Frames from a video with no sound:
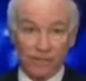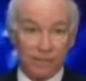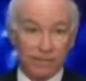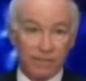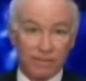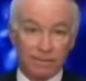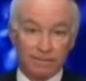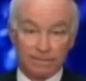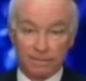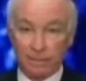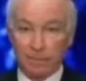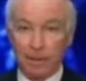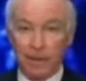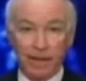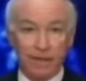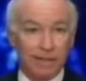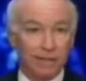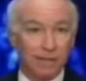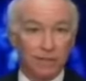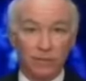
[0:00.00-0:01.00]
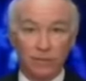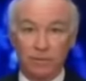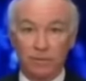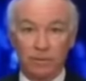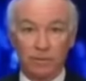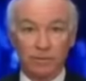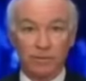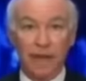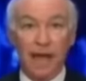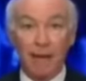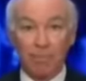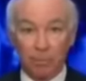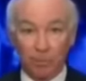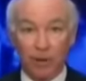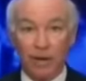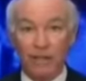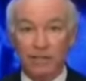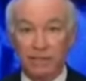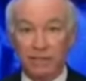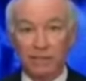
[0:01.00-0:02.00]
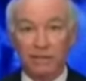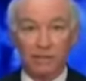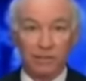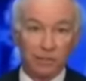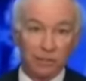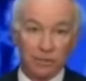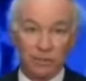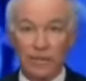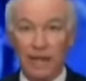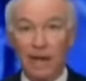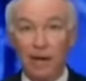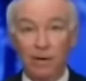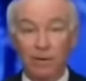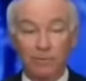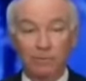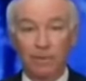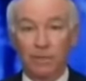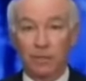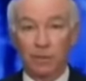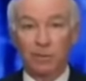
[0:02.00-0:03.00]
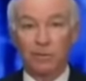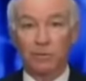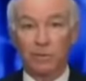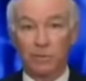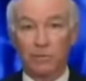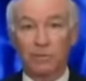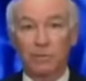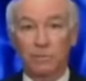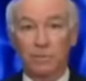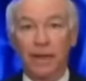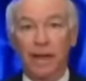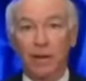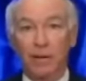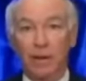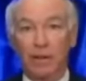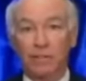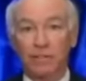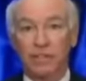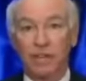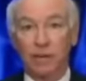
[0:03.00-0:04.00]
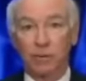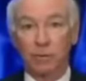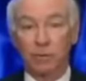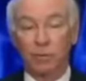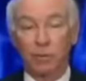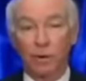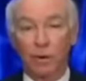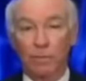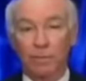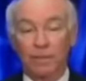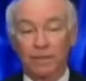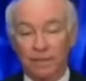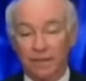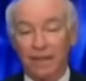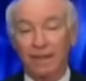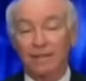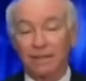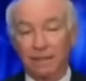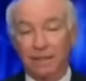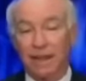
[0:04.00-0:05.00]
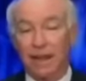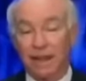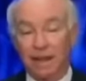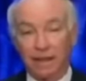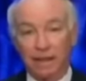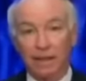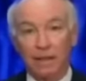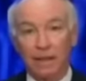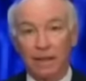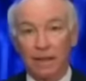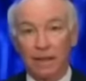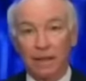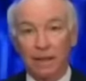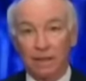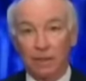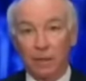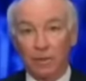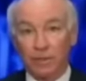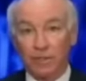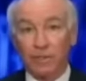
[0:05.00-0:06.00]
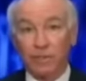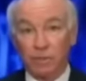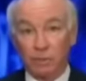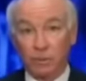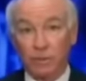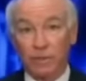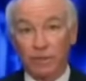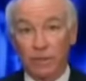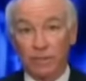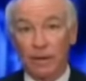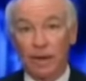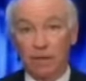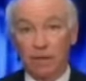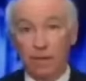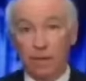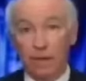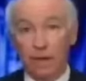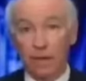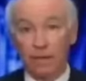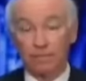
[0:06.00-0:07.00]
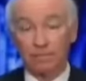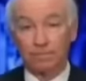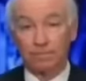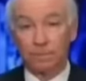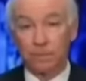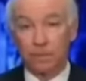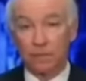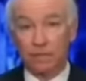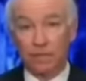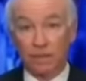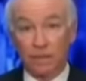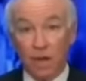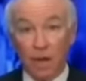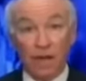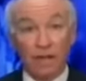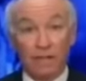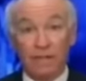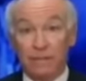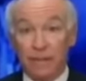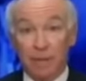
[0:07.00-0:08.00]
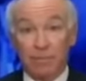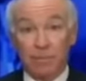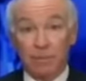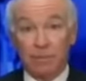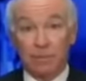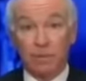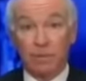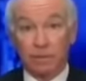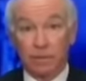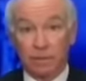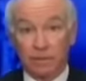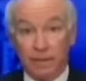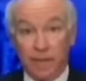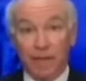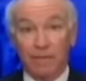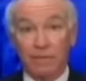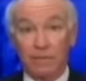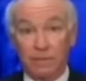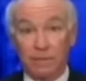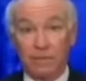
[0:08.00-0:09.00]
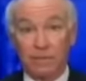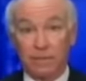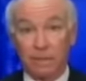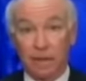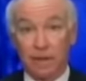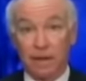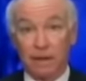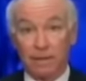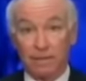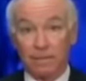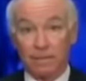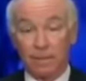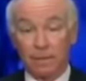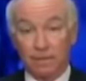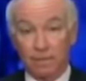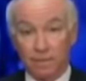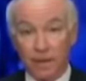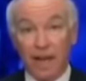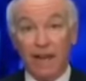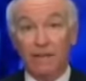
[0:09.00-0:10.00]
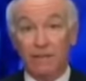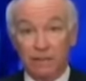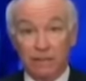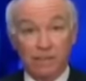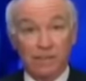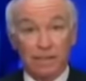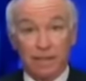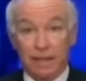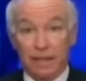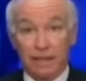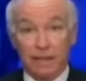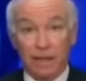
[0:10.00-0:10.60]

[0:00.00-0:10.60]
You have to debate it in terms of operational issues, how a universal background check would work. But at the end of the day, this is really the unacceptable levels of violence that